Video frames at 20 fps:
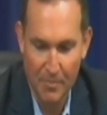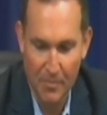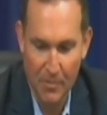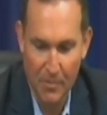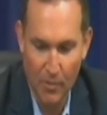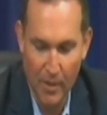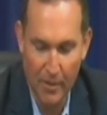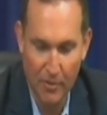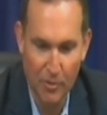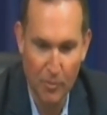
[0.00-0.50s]

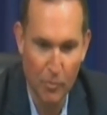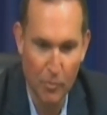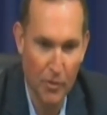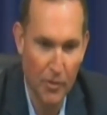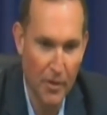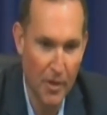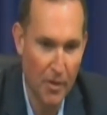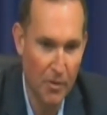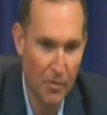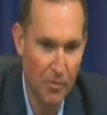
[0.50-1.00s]
Director
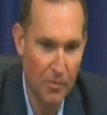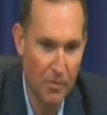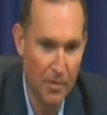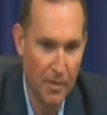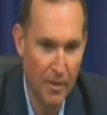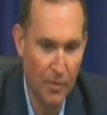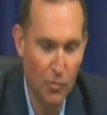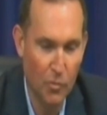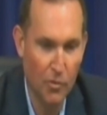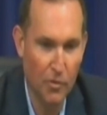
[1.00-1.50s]
Bruno
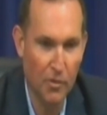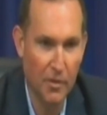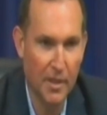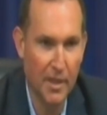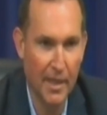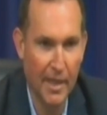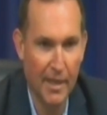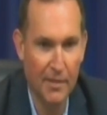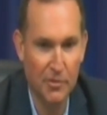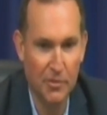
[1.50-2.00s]
and Woodard
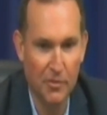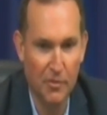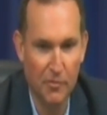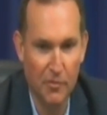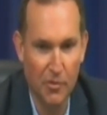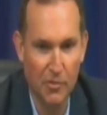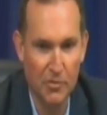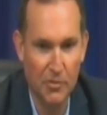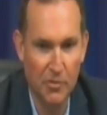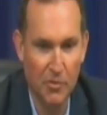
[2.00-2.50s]
can answer the
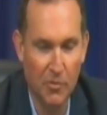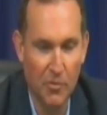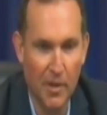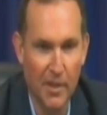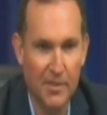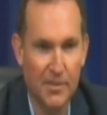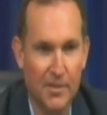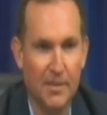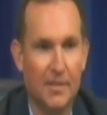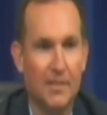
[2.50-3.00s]
first two
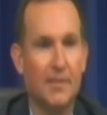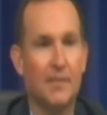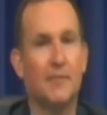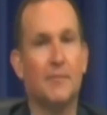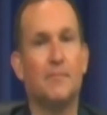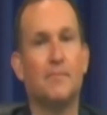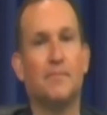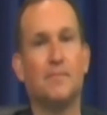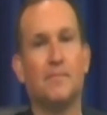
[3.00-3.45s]
questions.